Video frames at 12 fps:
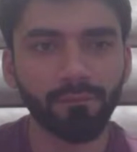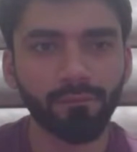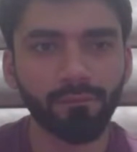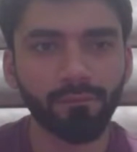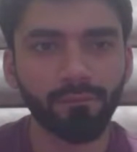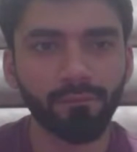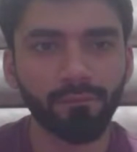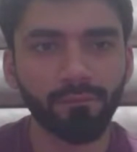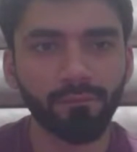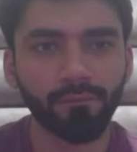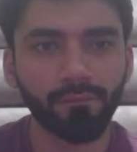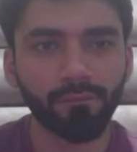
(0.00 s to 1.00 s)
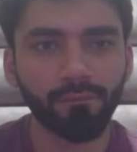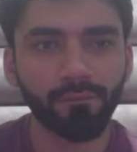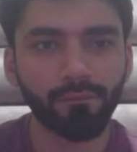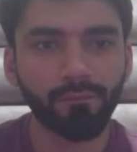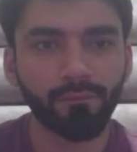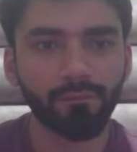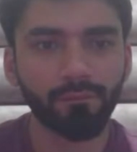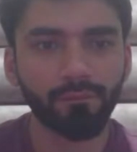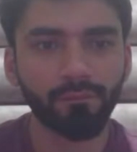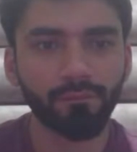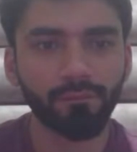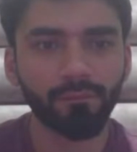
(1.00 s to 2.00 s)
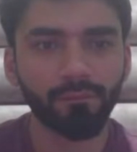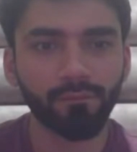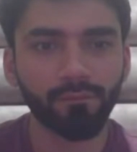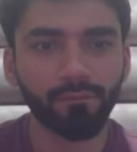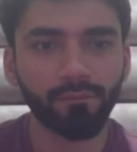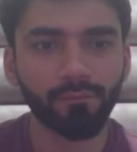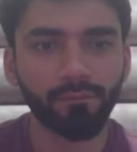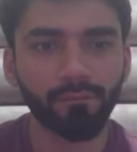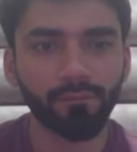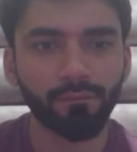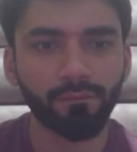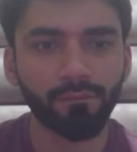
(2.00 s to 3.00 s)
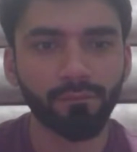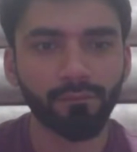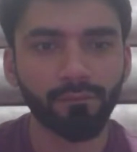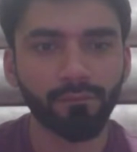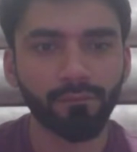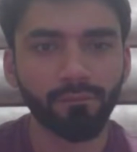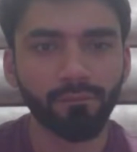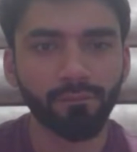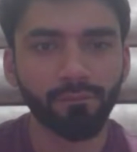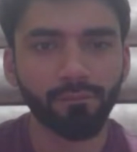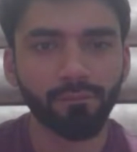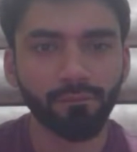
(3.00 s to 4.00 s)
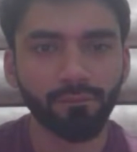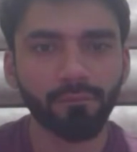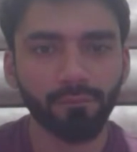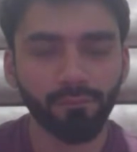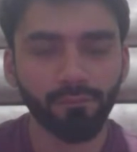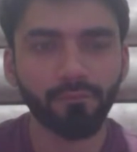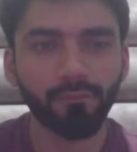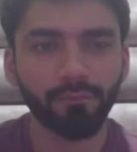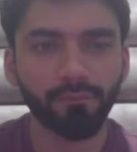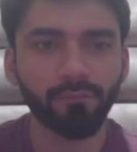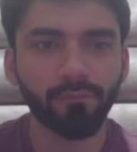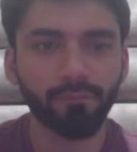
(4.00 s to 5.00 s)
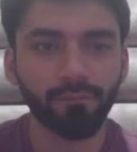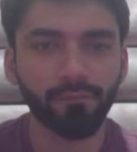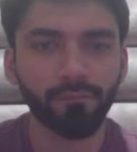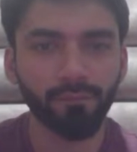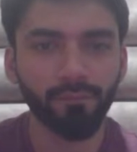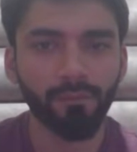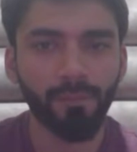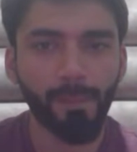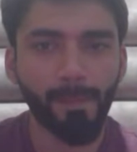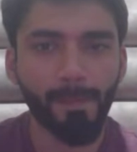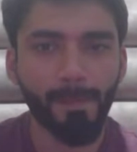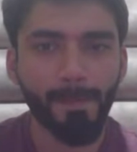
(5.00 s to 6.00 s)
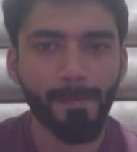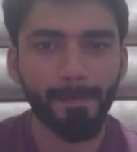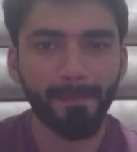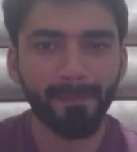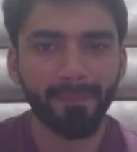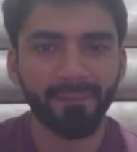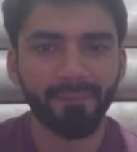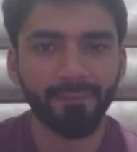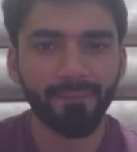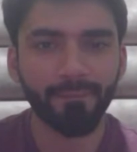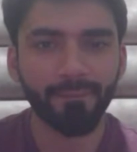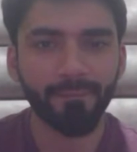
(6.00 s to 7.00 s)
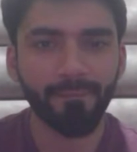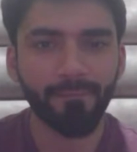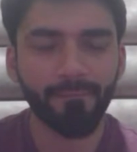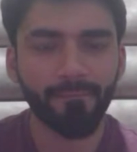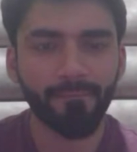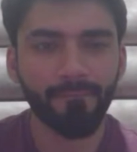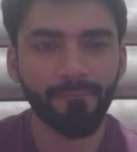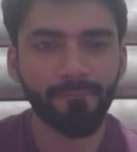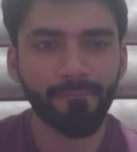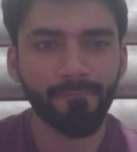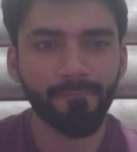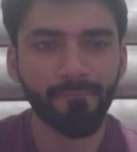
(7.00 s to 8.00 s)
(silent)